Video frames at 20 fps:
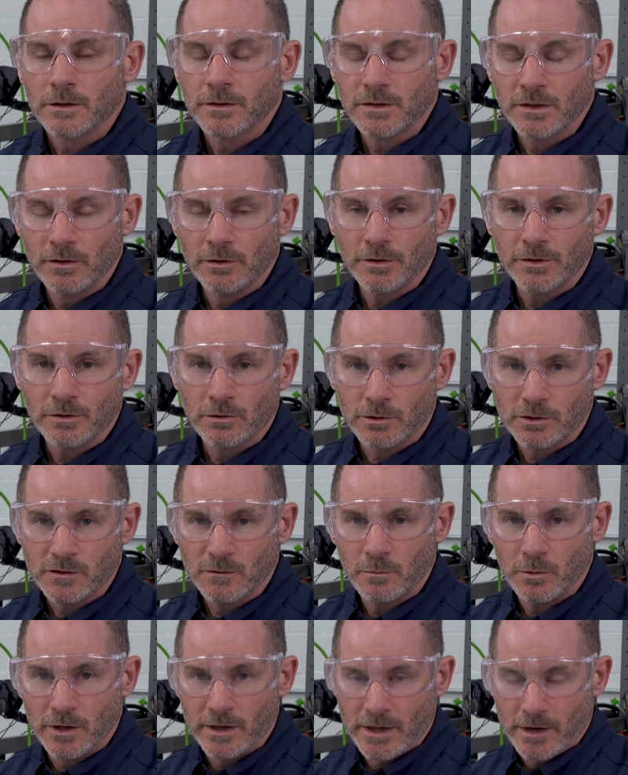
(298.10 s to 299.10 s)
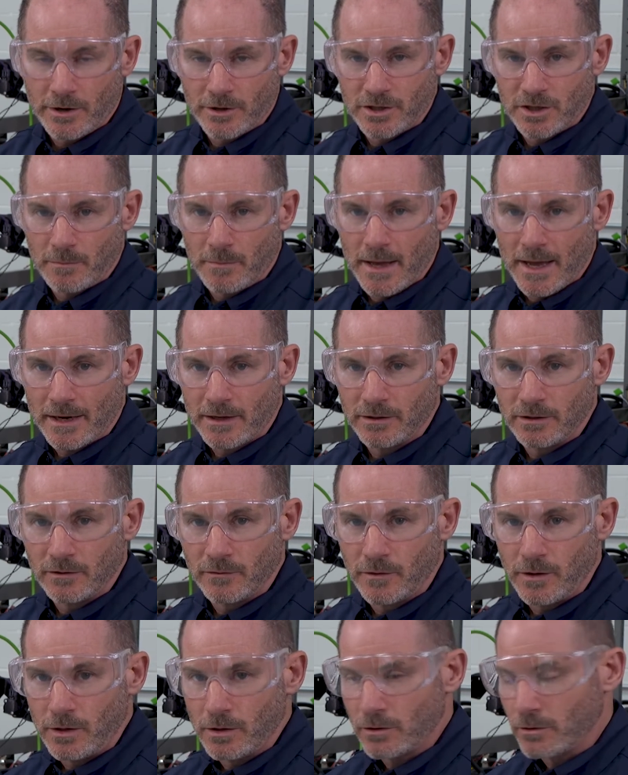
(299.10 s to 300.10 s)
single source of putting energy back in the
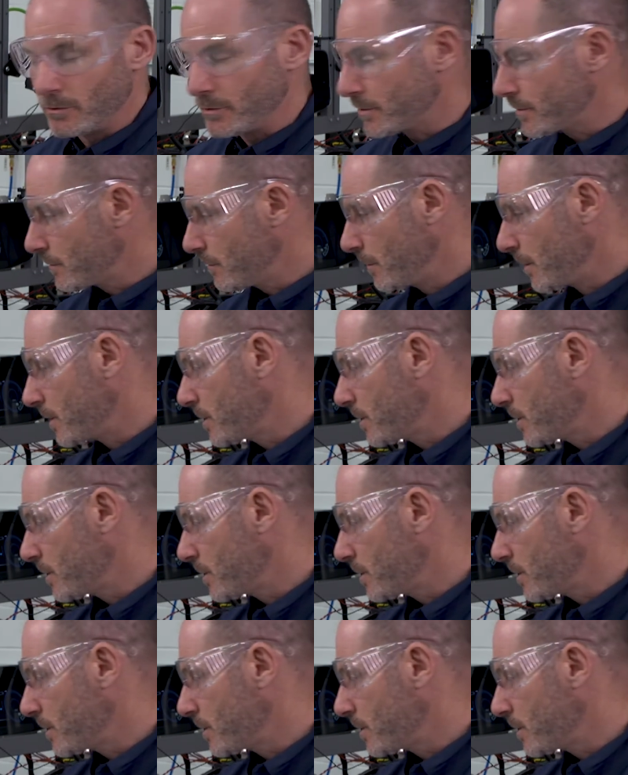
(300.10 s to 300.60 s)
vehicle is from the